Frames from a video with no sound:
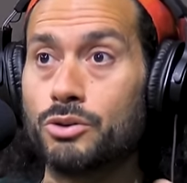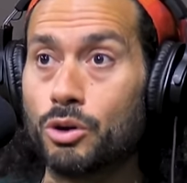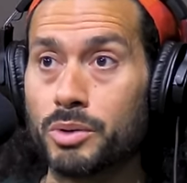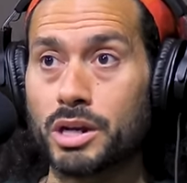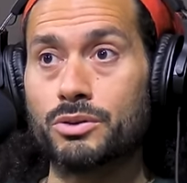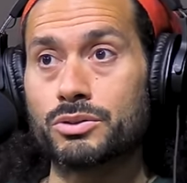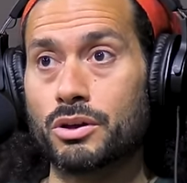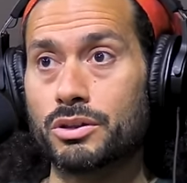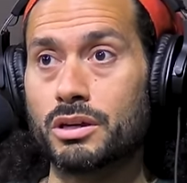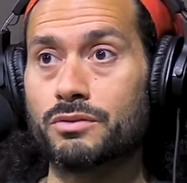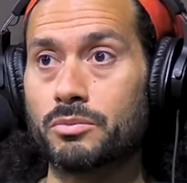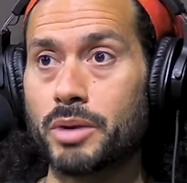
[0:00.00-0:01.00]
nobody knows all
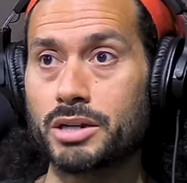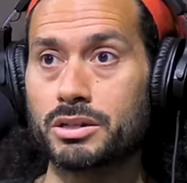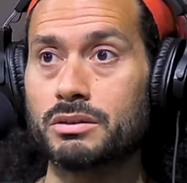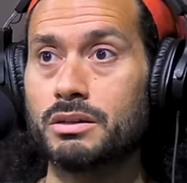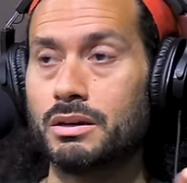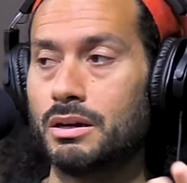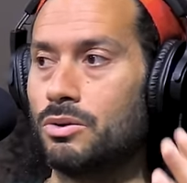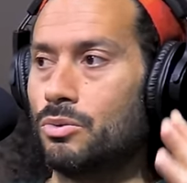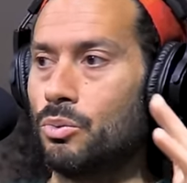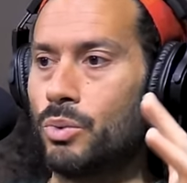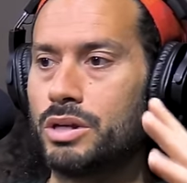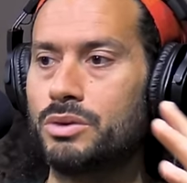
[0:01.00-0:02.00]
the information.
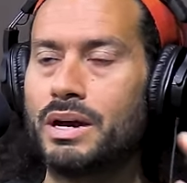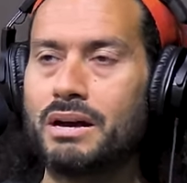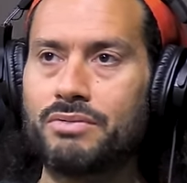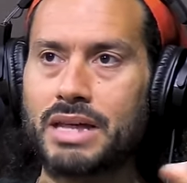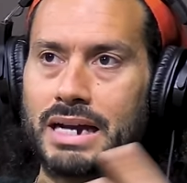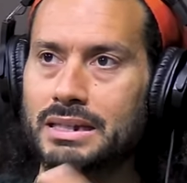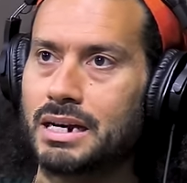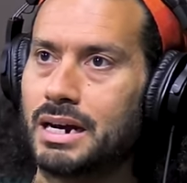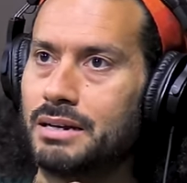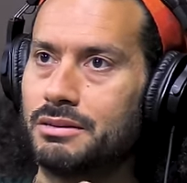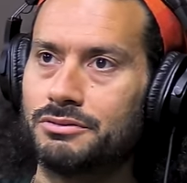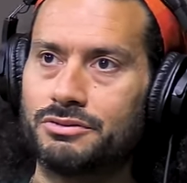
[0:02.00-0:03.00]
When you have that
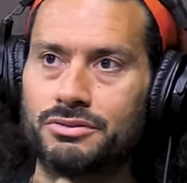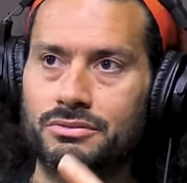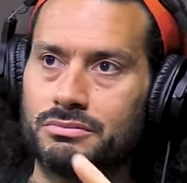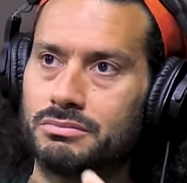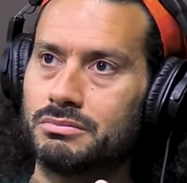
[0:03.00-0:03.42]
kind of